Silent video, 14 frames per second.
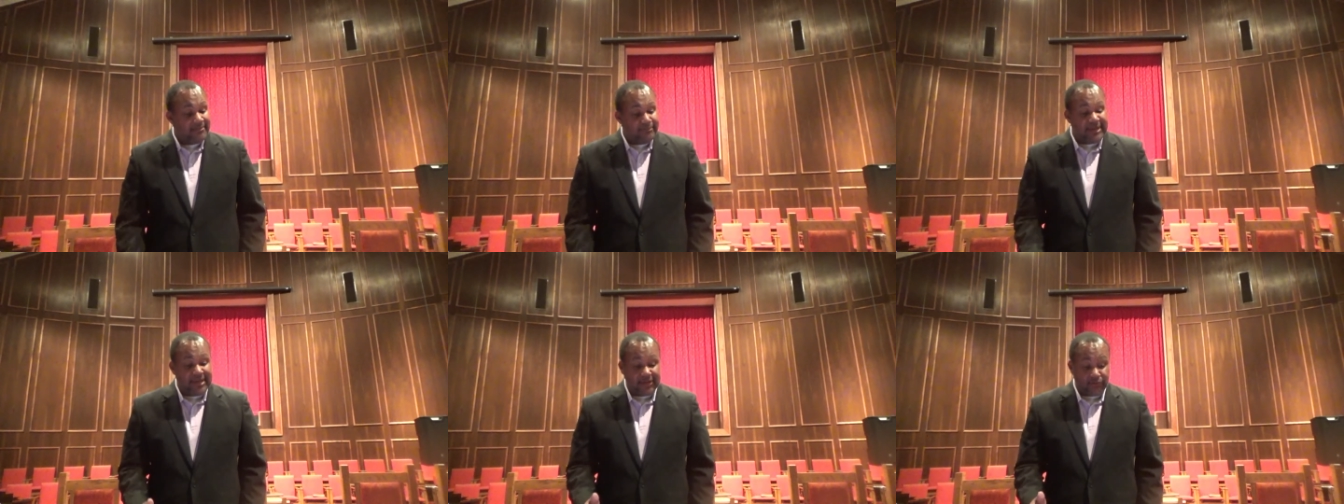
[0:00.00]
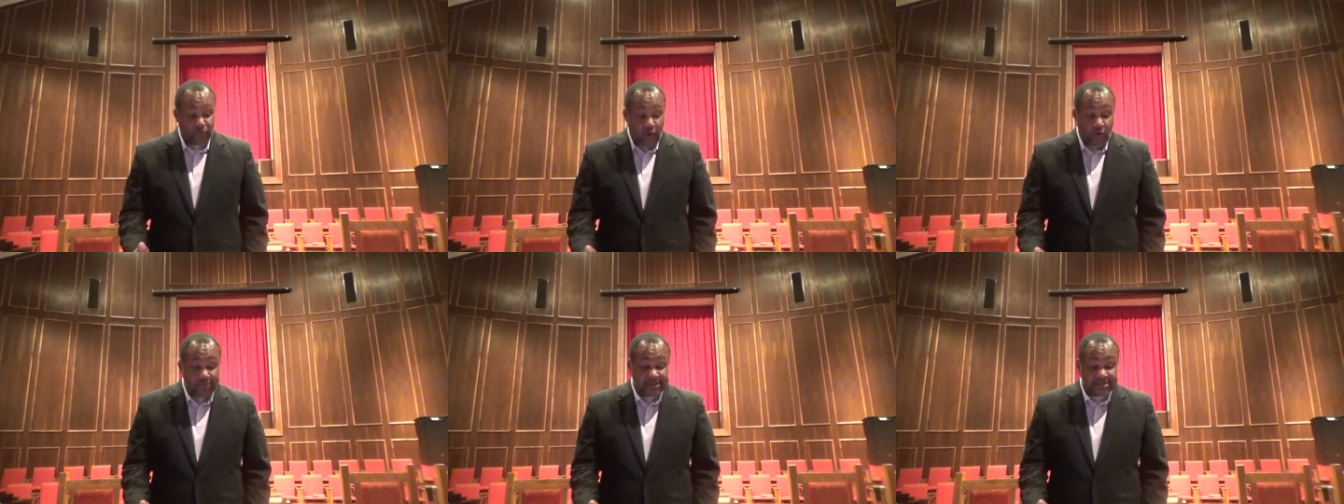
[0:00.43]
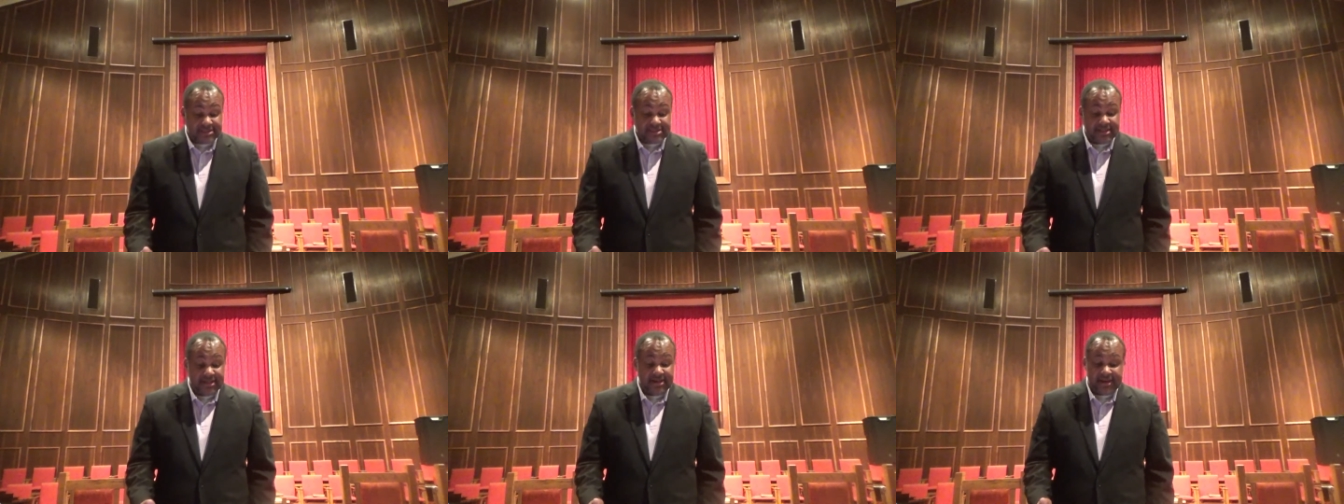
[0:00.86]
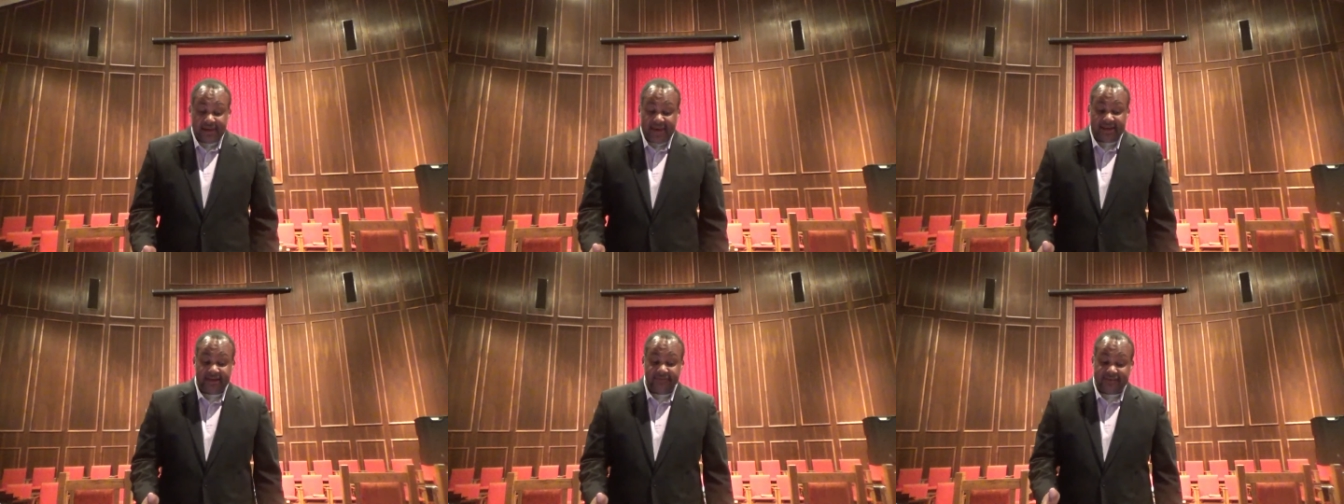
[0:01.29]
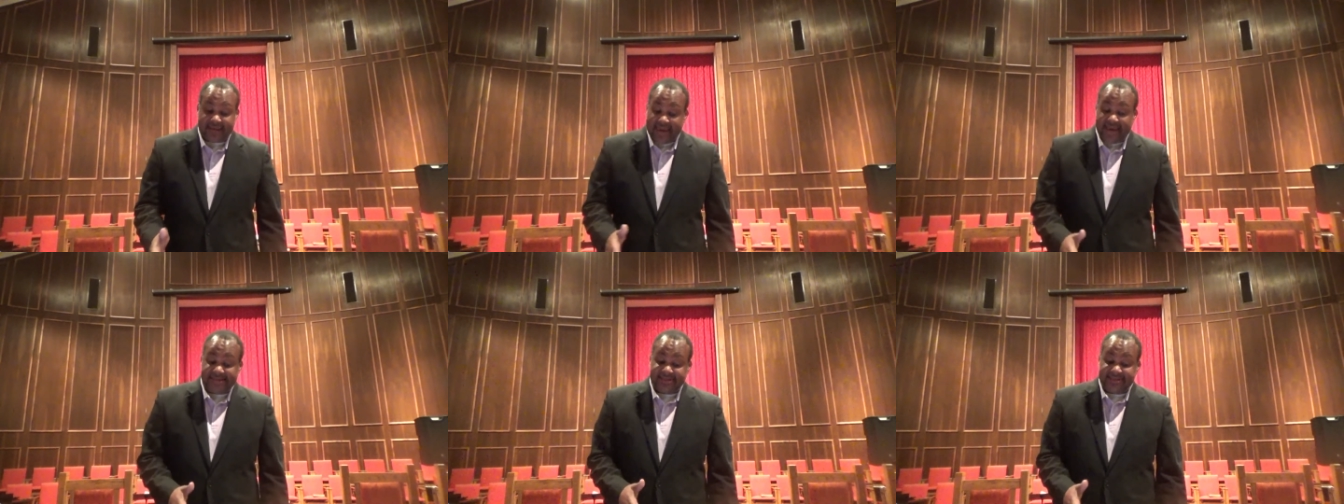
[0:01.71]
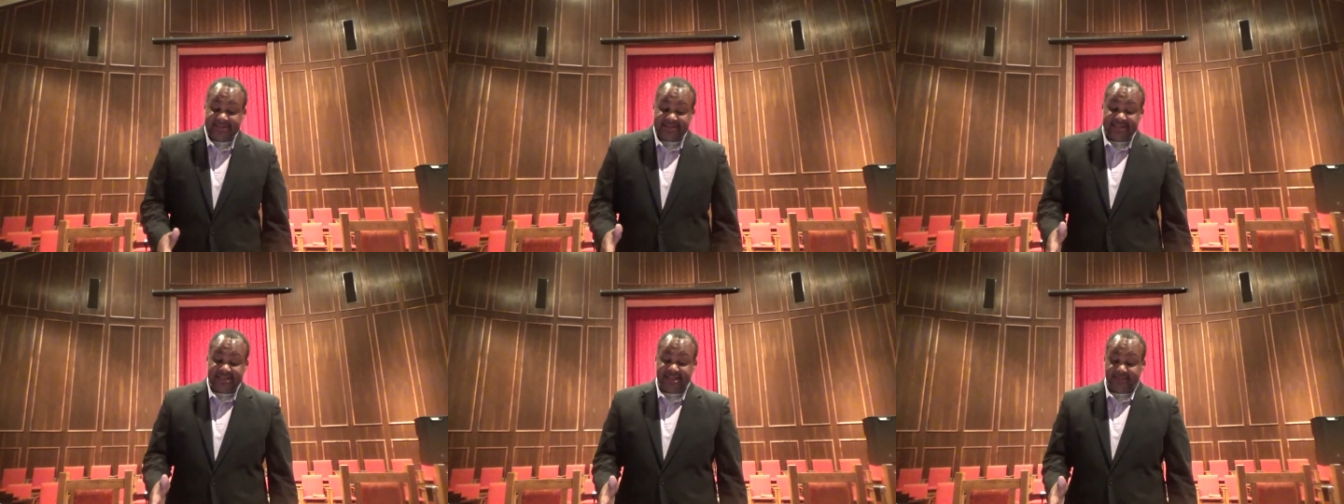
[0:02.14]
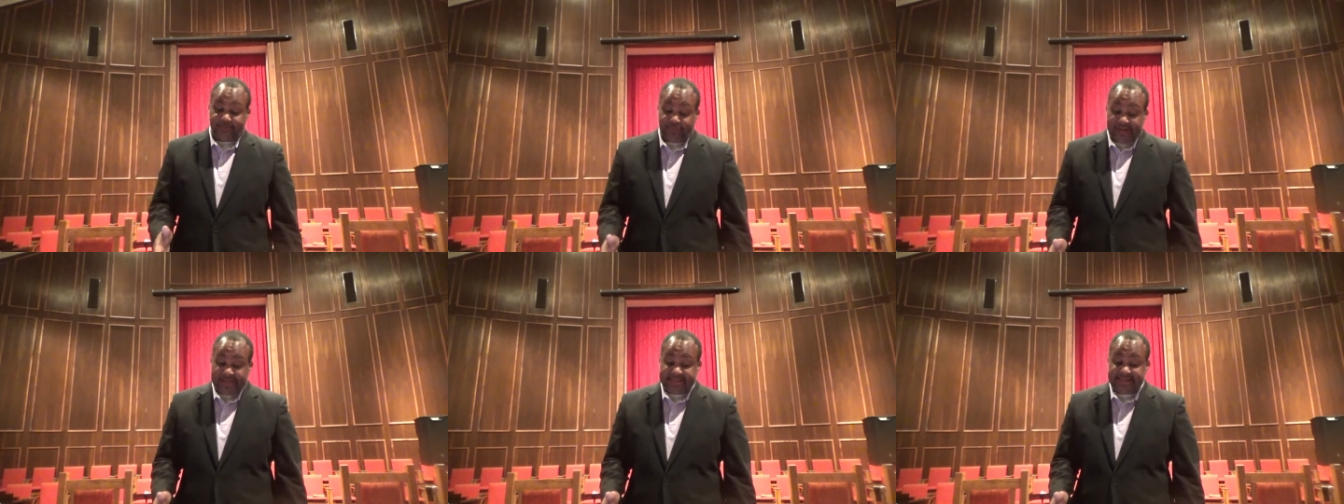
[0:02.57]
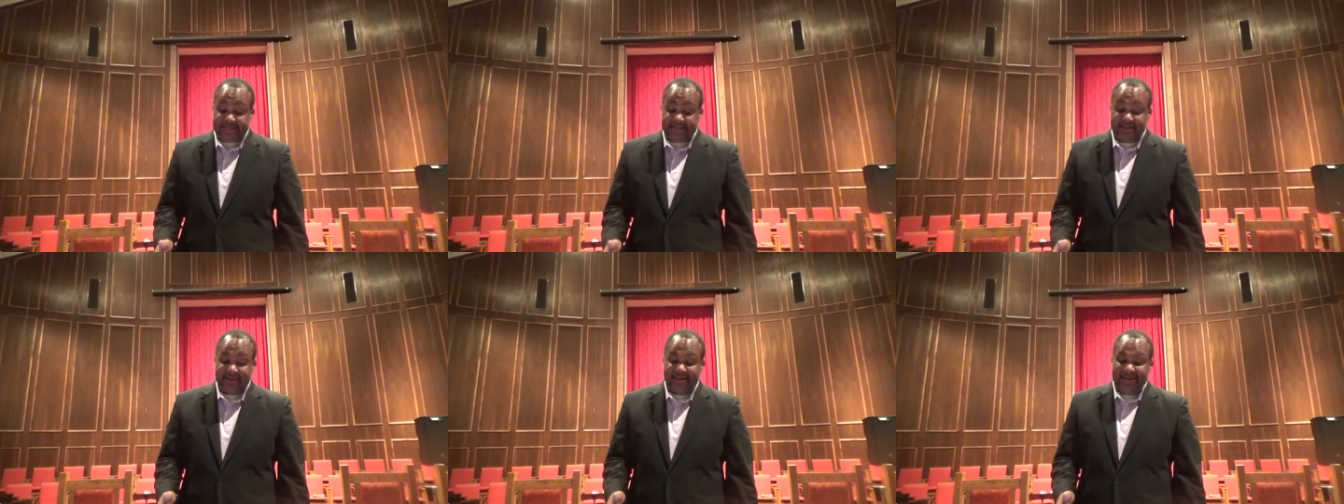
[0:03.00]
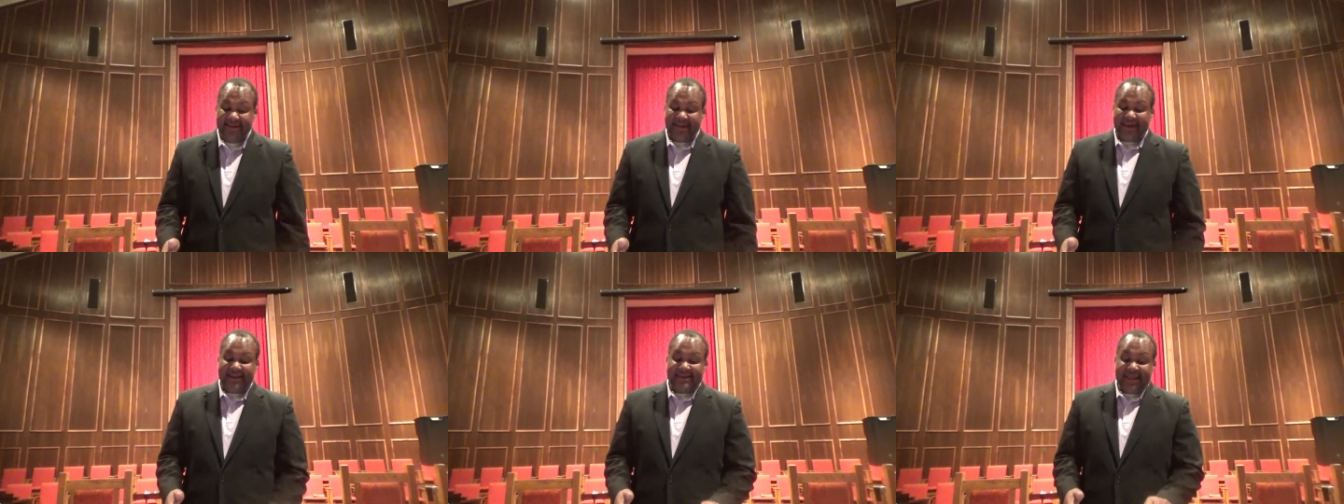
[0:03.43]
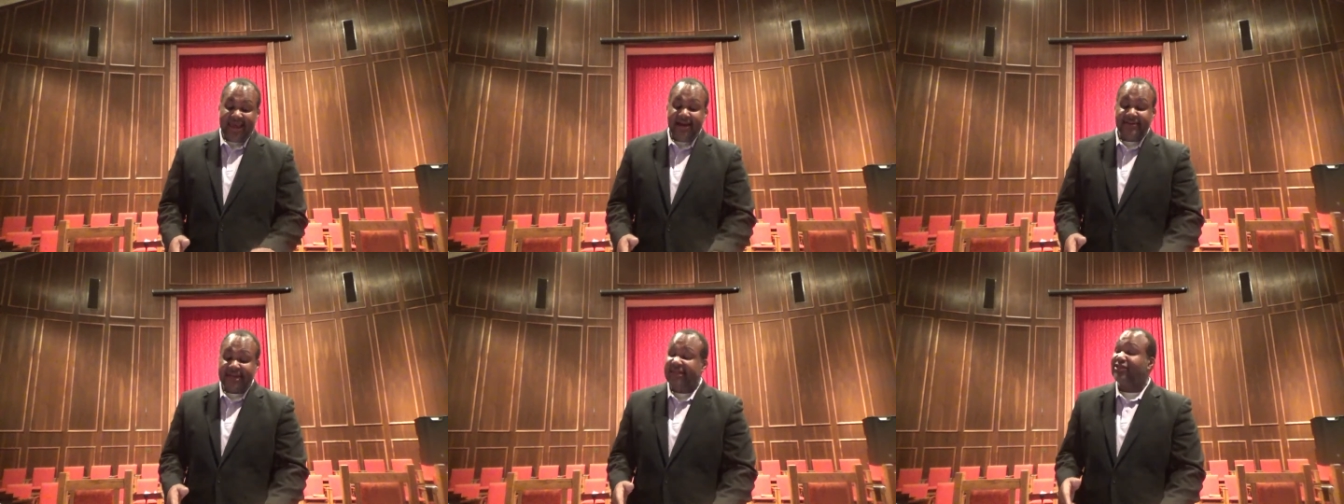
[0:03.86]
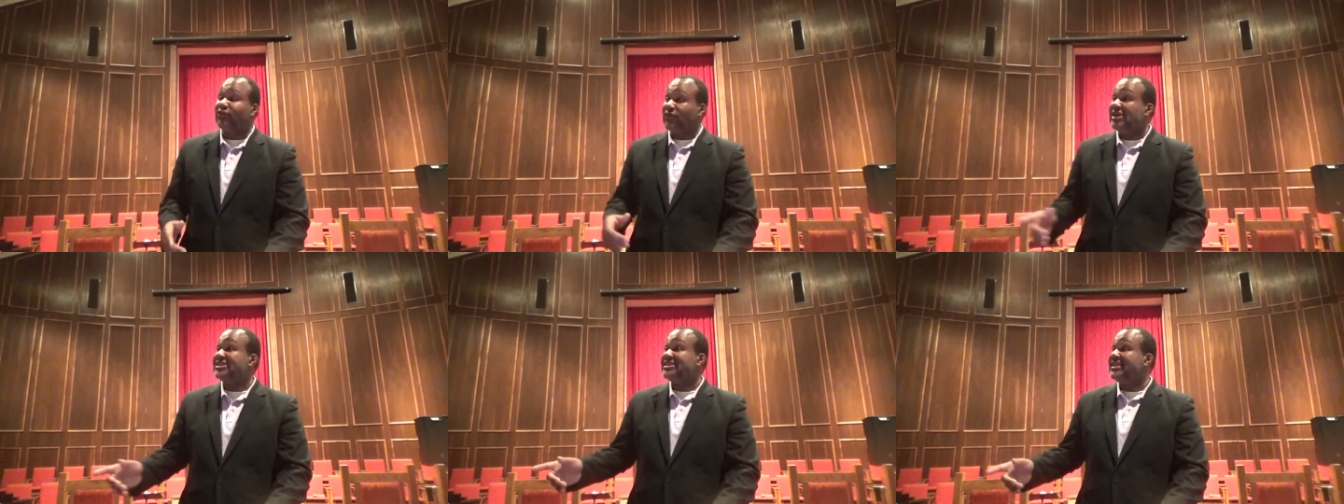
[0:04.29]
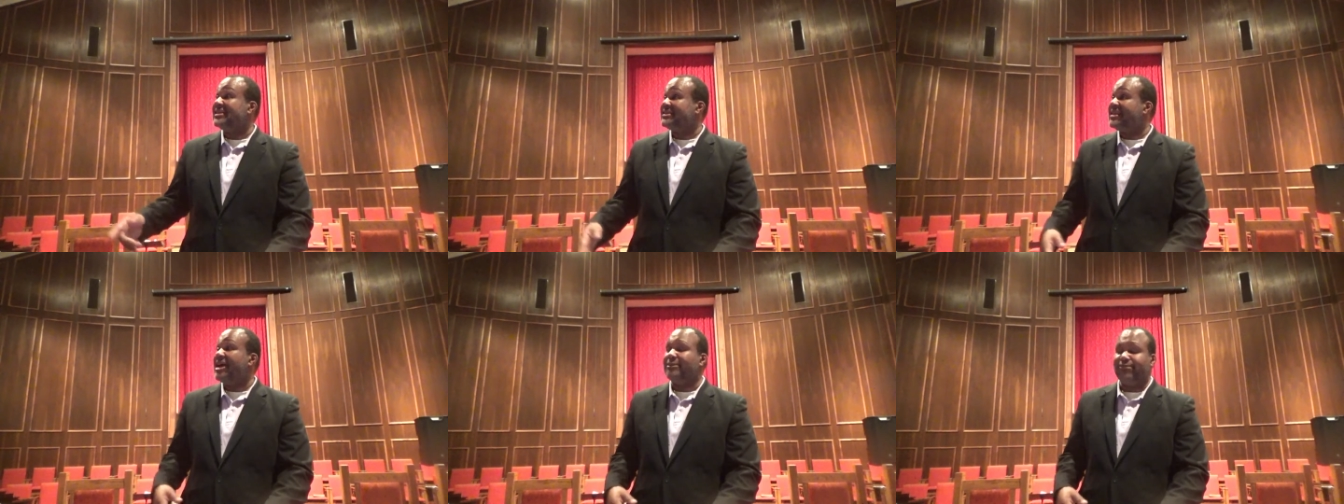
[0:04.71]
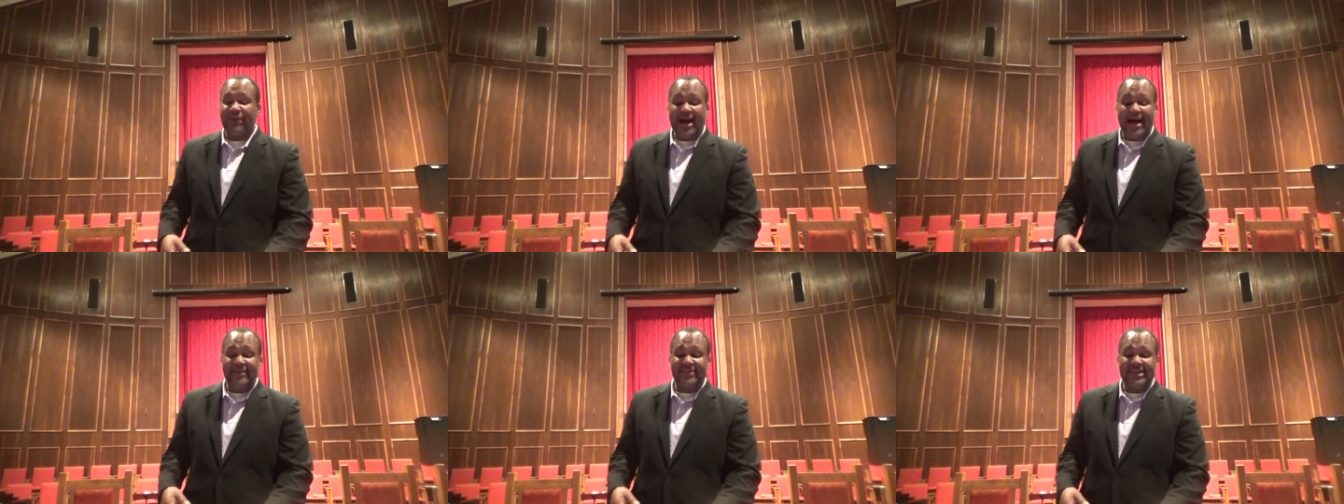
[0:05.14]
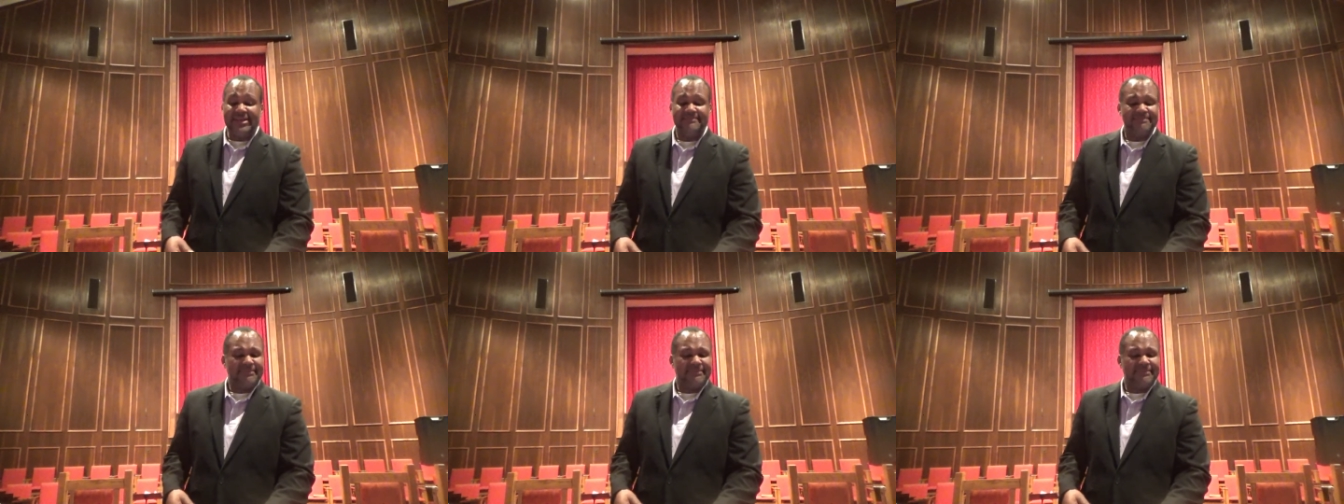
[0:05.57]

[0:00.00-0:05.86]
being Romans, and have cast us into prison, and now they thrust us out privately.